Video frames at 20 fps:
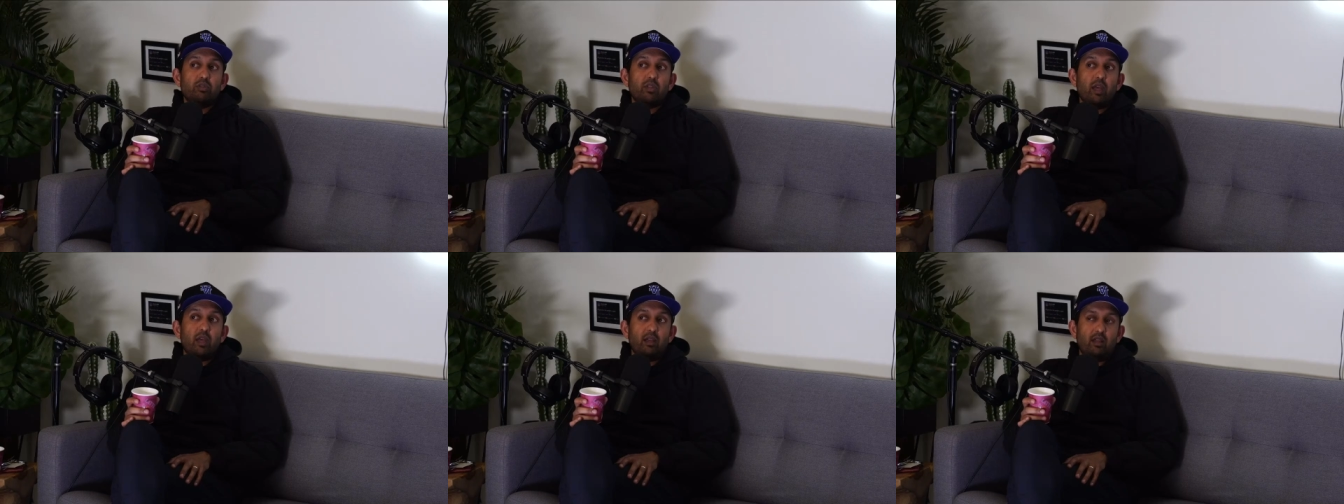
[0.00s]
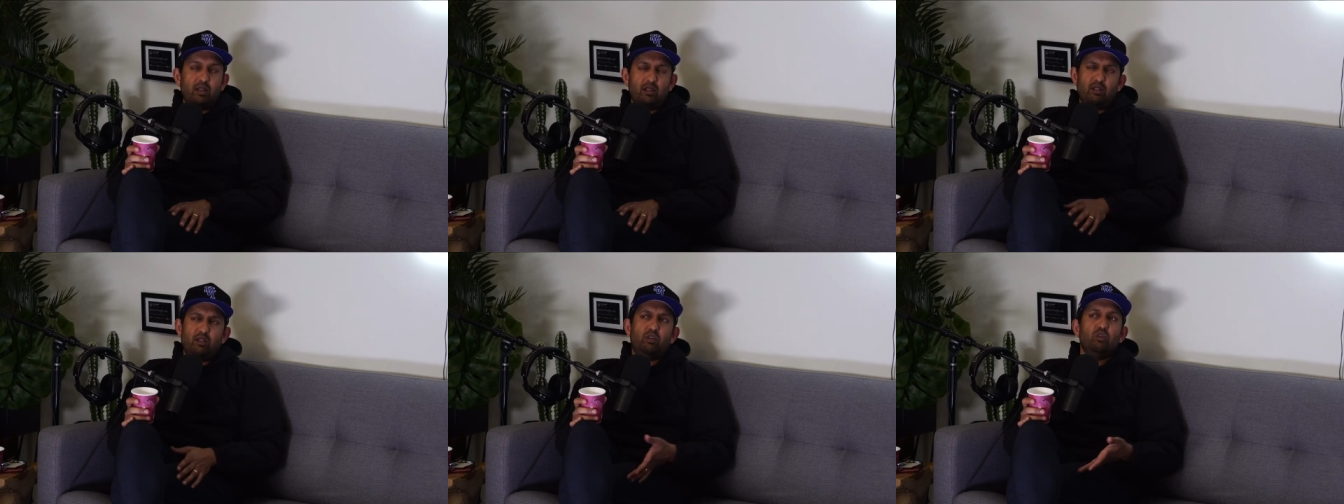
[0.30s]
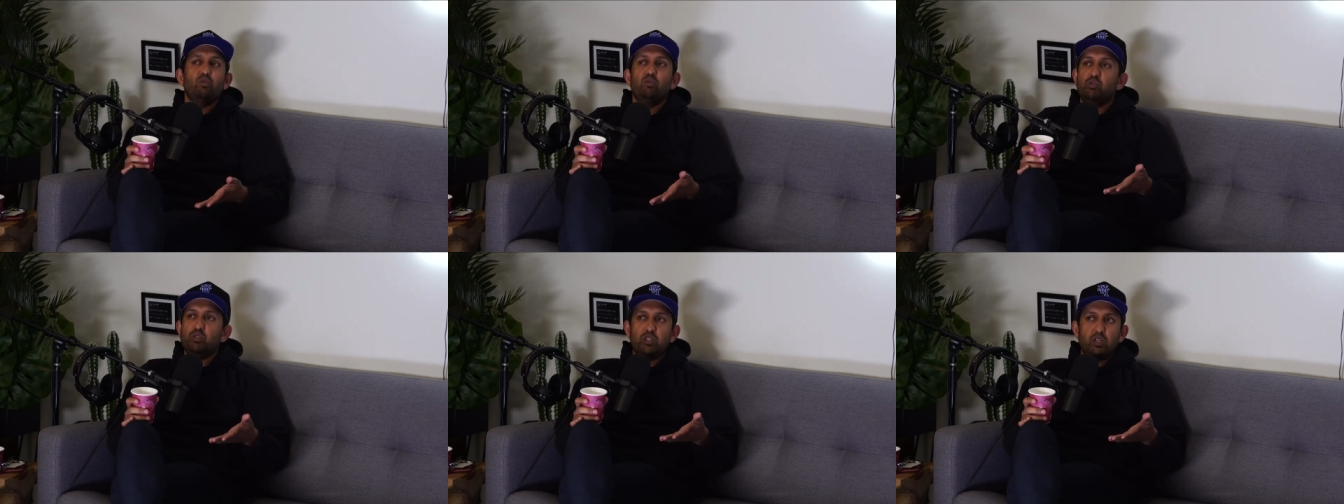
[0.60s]
they
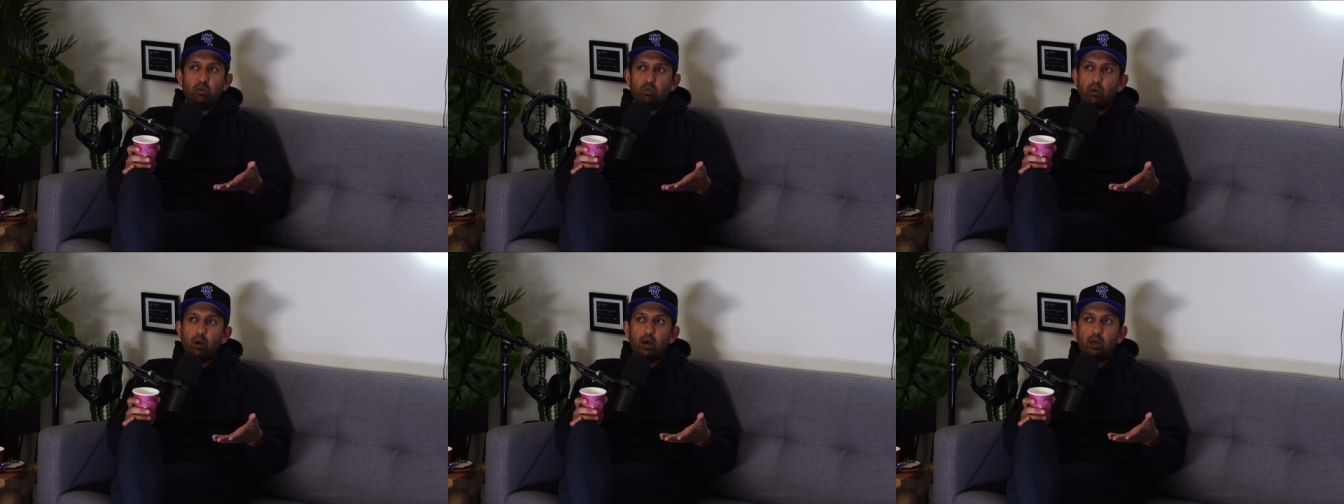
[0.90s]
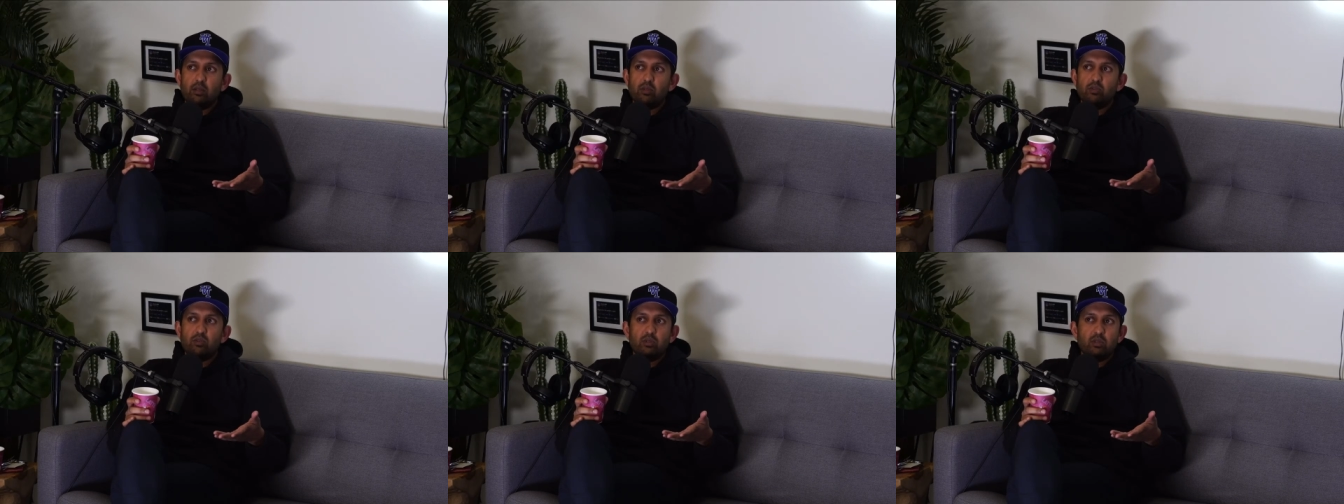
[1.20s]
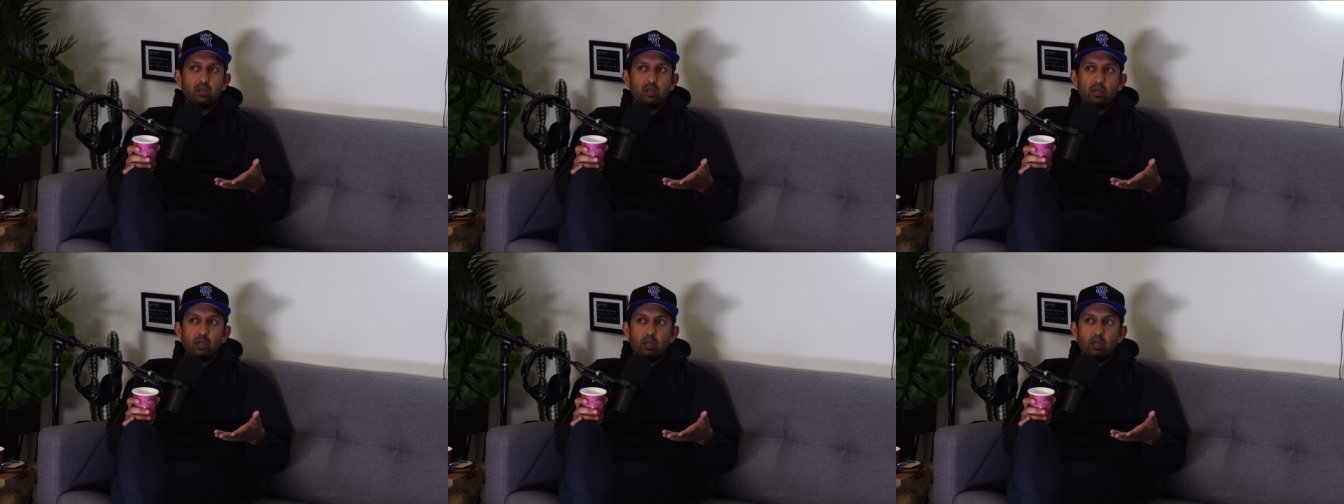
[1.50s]
knew who she
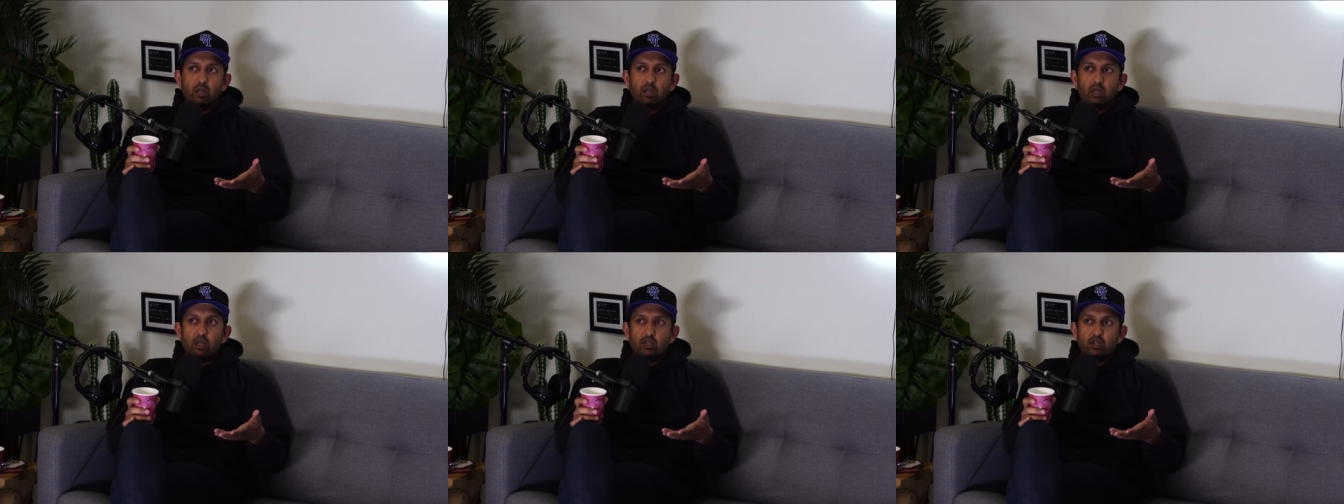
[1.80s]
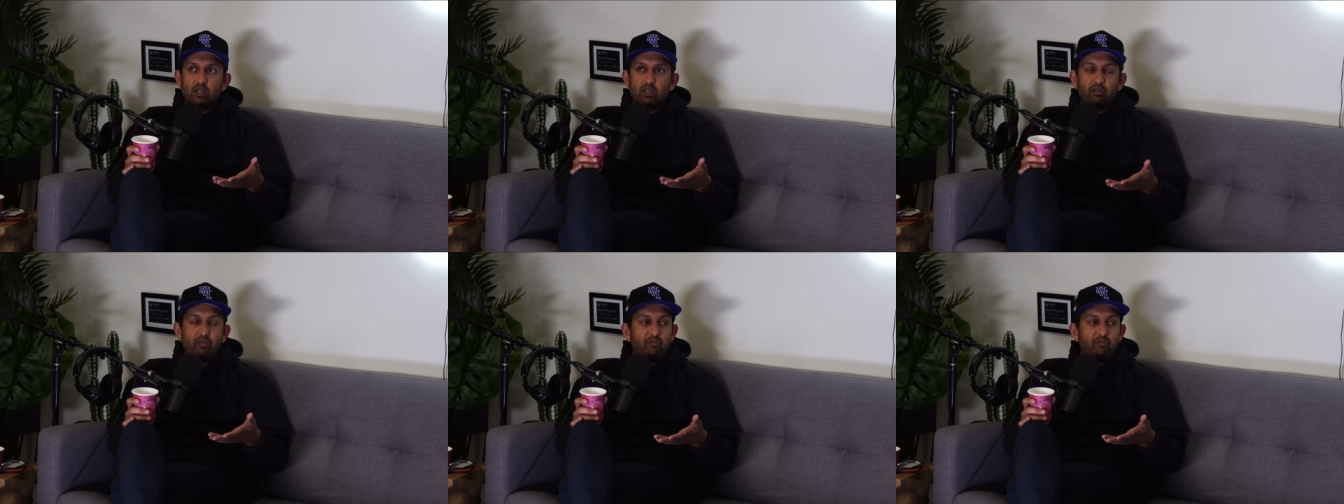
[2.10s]
was. She's